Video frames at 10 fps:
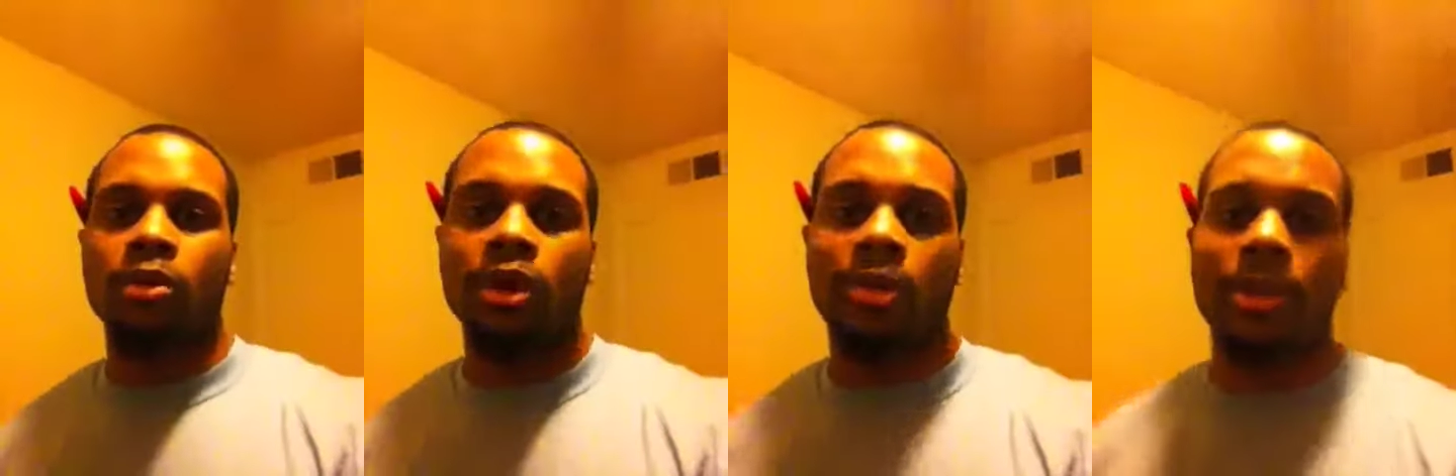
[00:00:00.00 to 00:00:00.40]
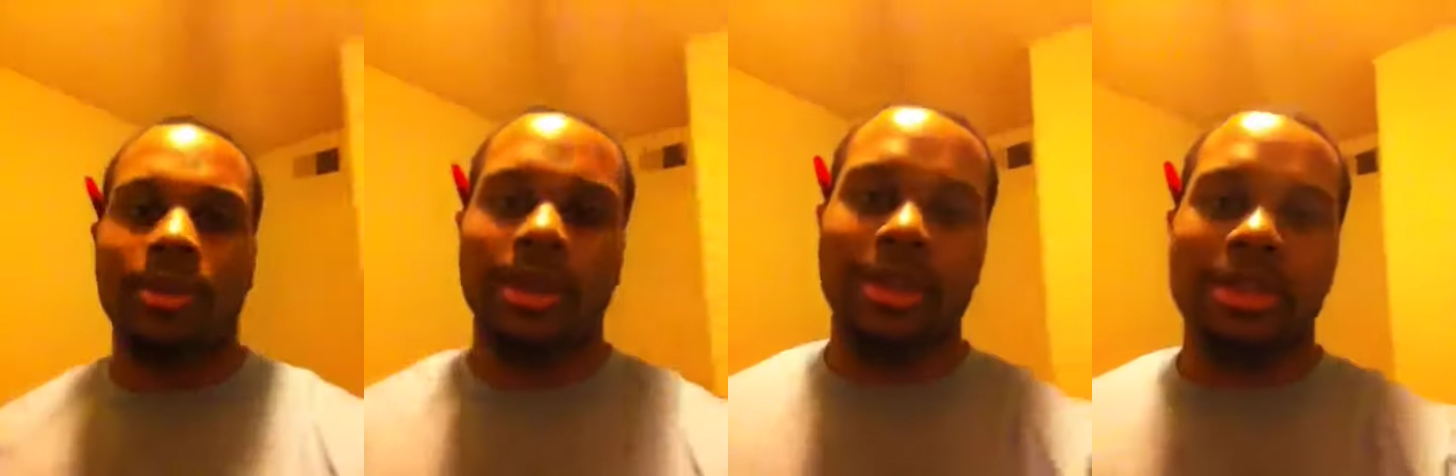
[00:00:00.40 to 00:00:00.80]
What up,
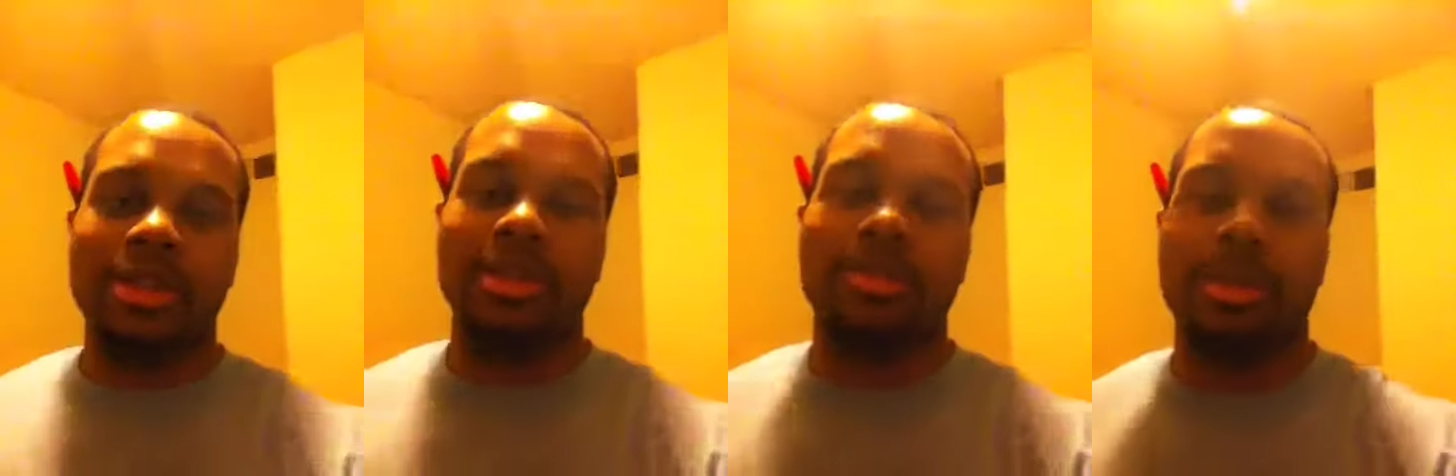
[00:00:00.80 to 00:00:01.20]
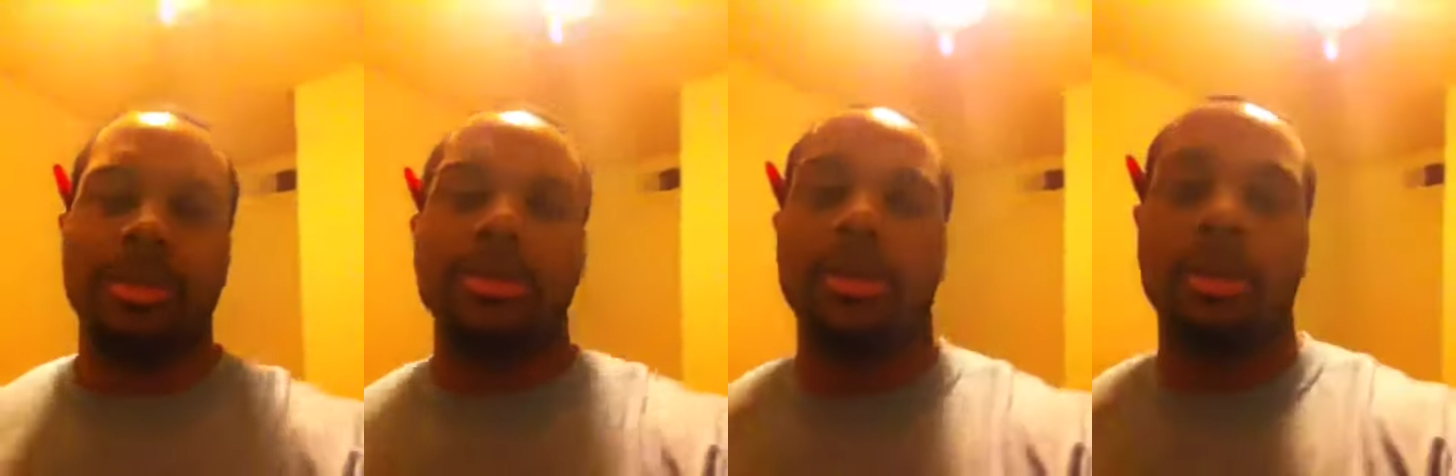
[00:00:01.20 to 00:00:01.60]
people? LJ is in the
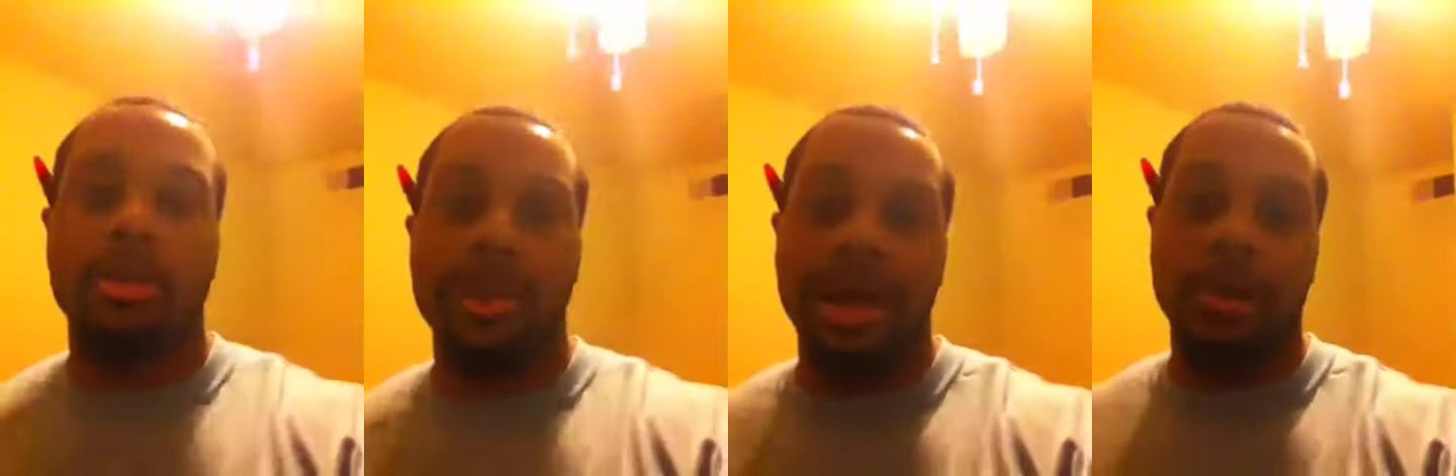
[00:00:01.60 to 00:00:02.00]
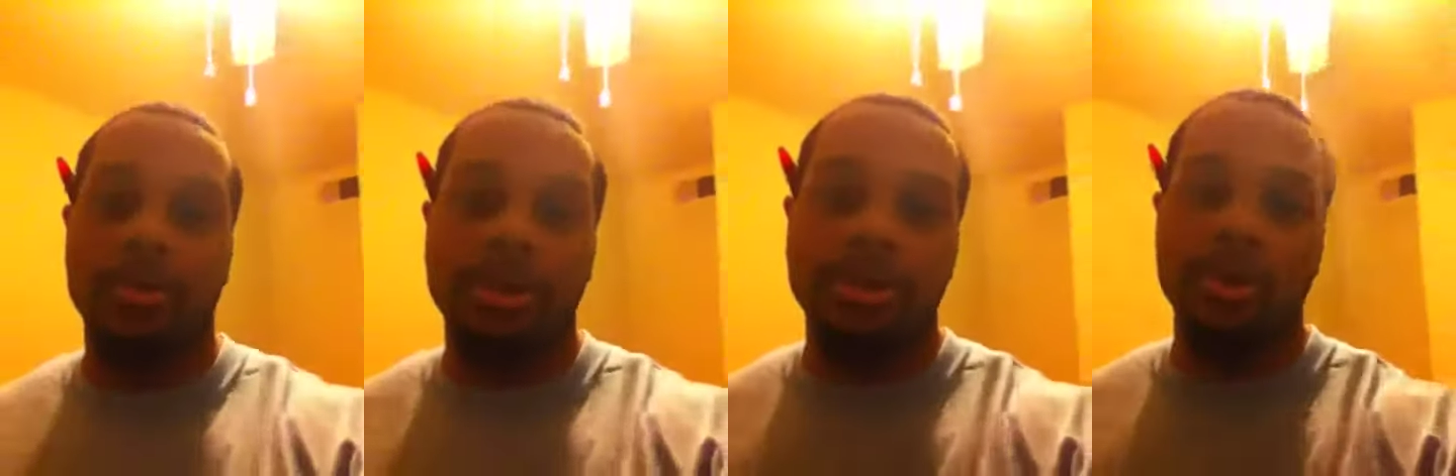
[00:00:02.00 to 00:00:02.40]
building, you hear me? My
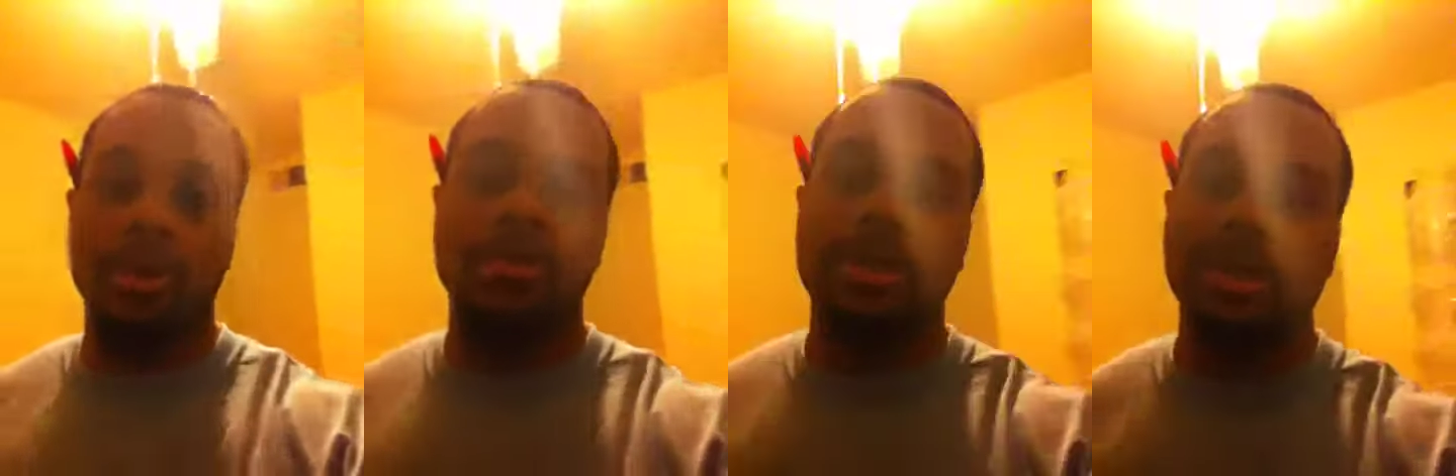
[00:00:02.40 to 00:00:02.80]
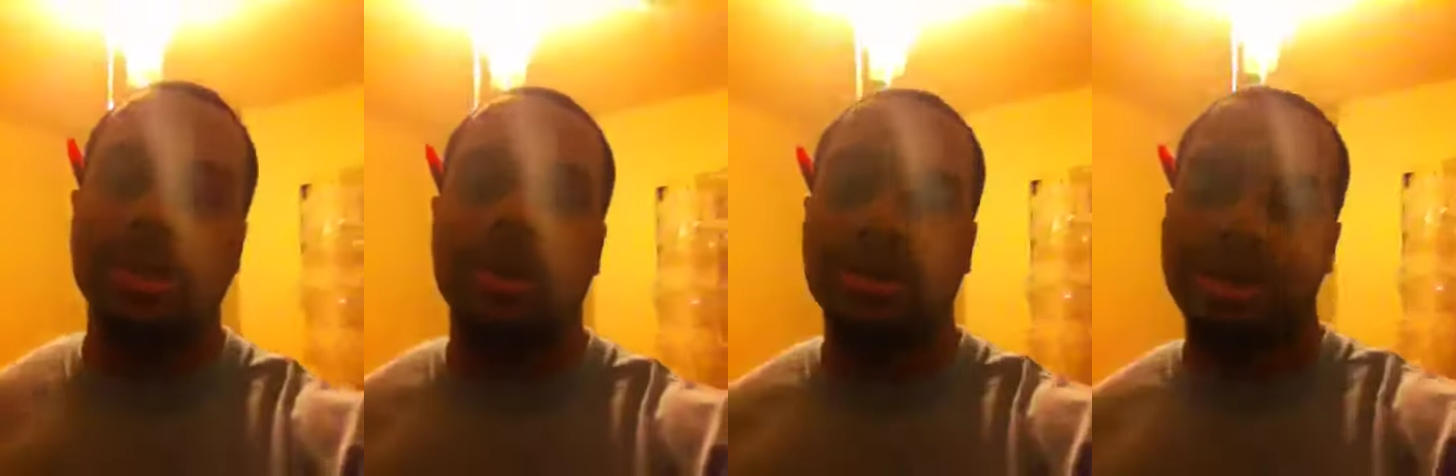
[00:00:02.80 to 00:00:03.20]
official crow for the Seahawks.